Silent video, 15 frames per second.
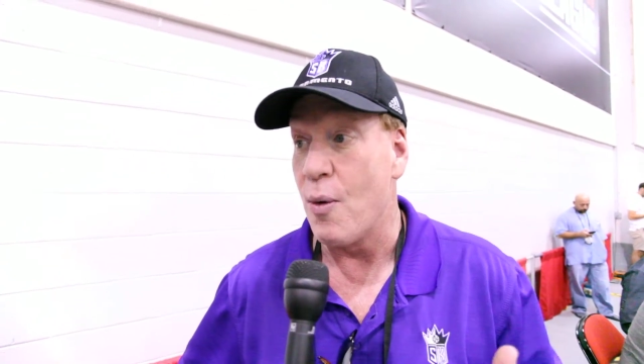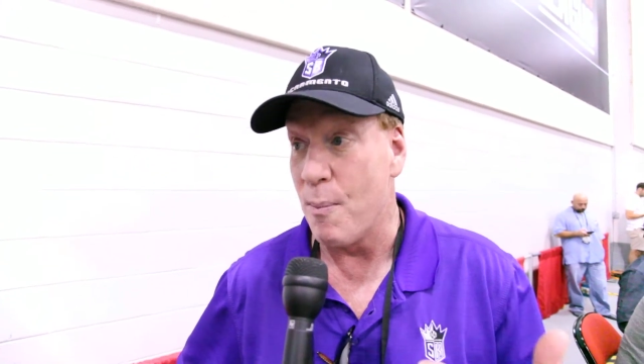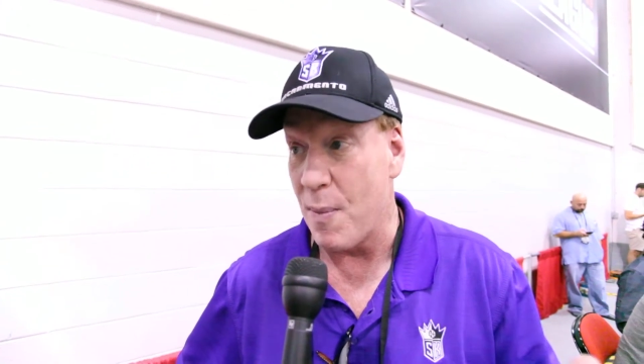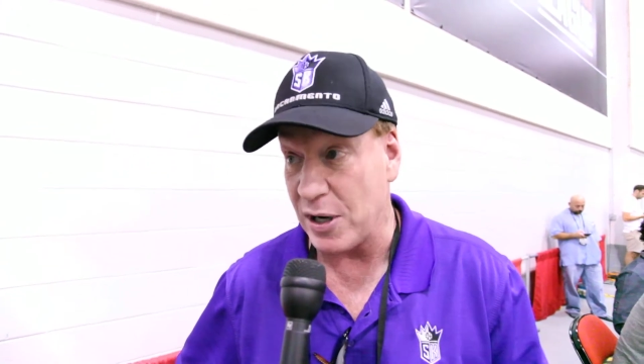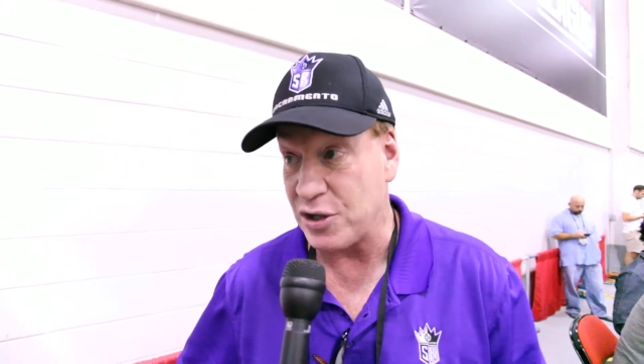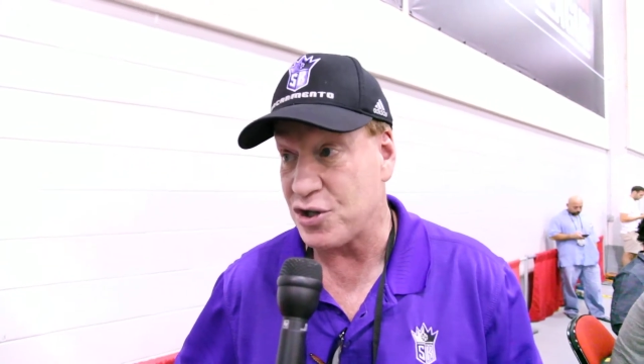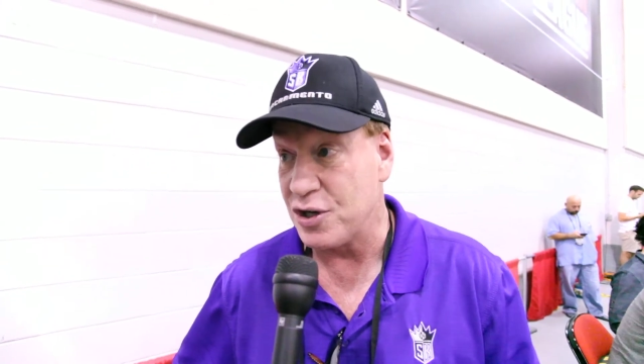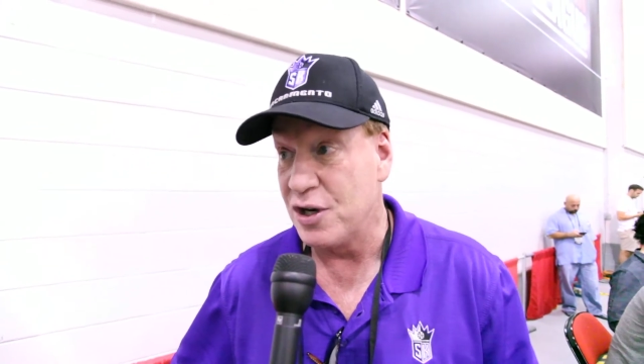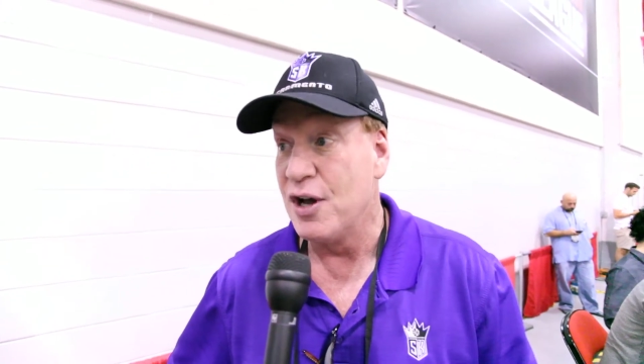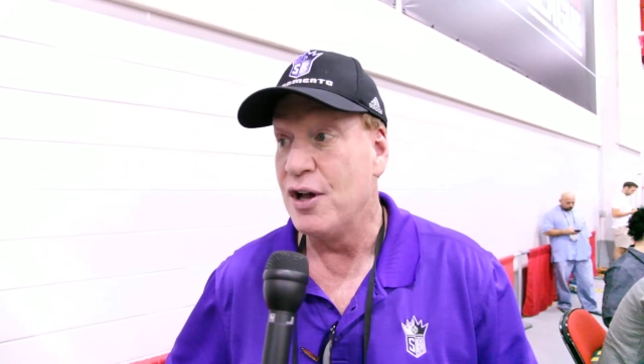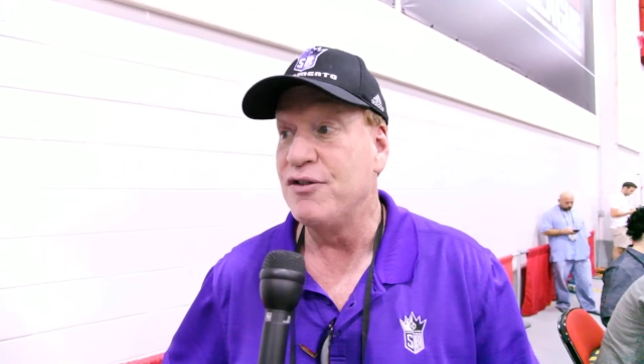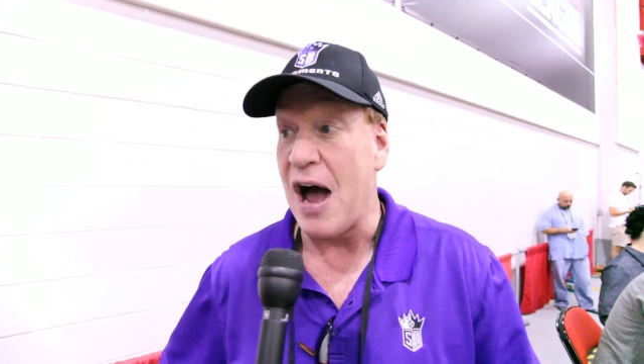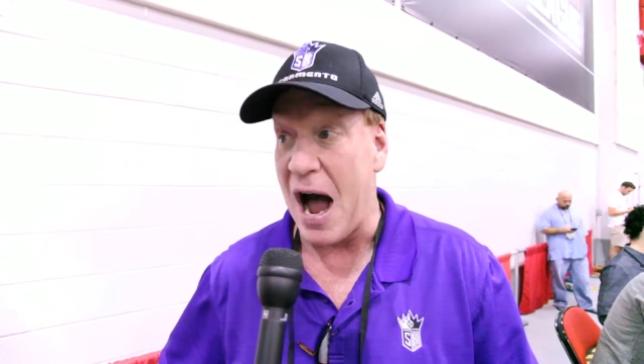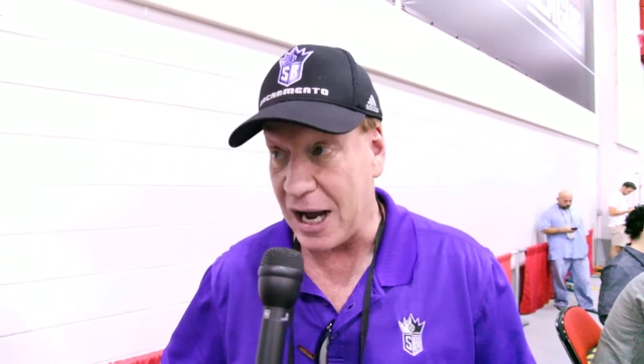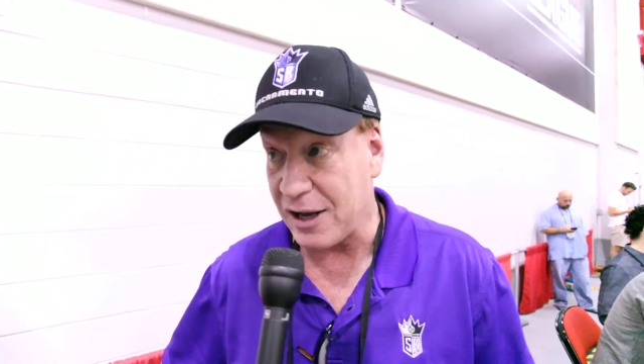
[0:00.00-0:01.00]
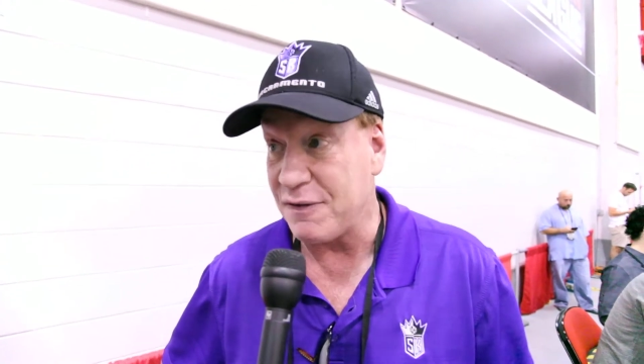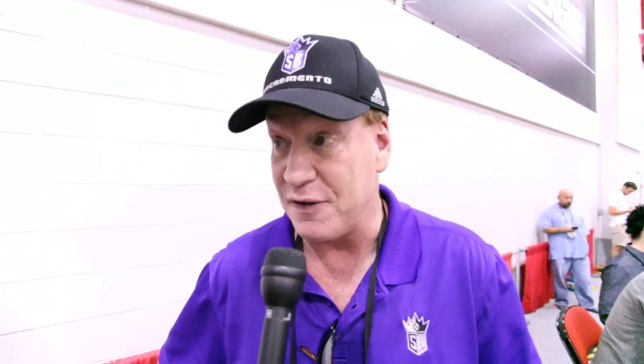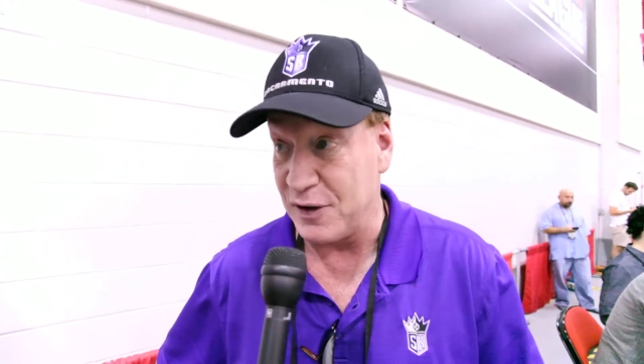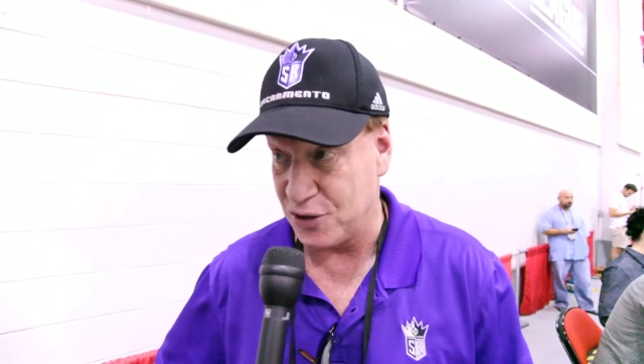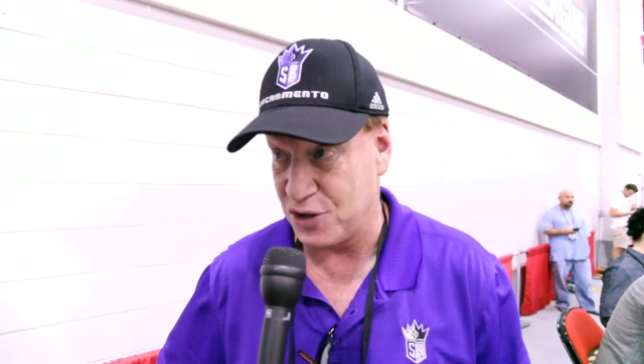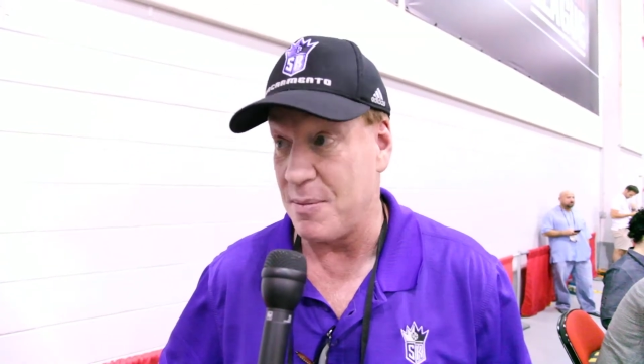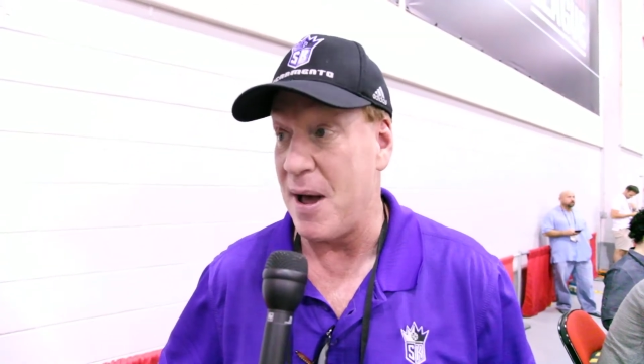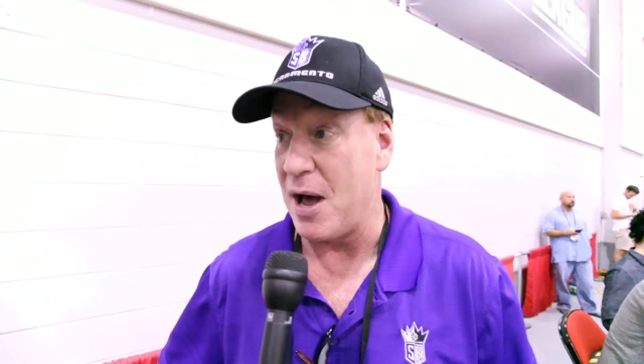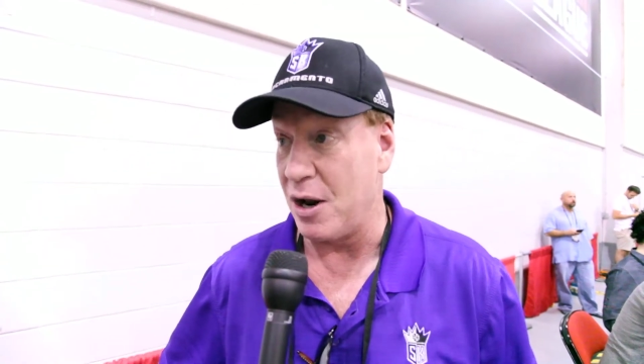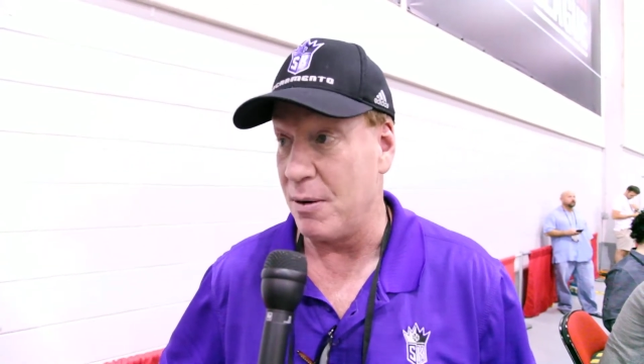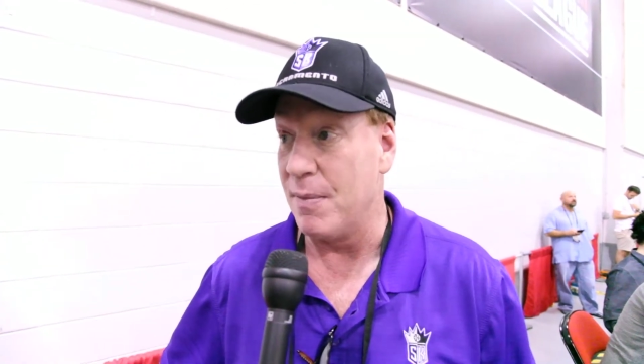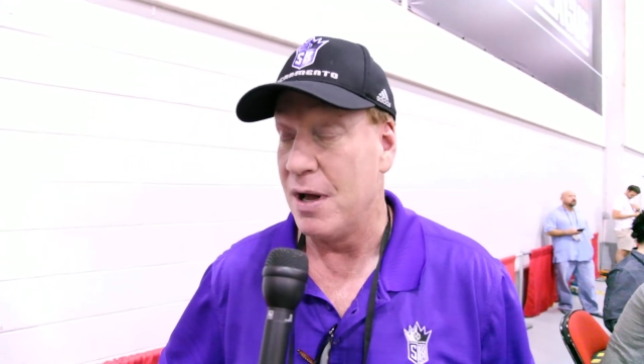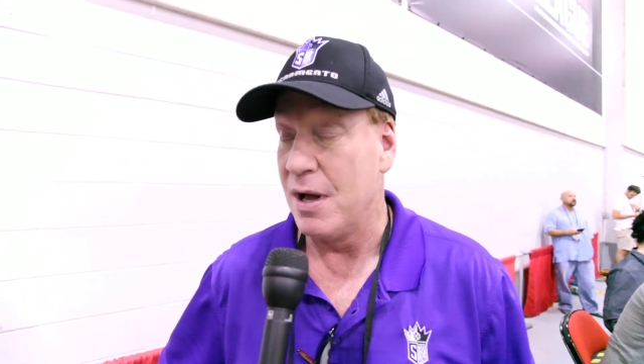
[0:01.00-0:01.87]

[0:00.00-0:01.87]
much Doc feels about him.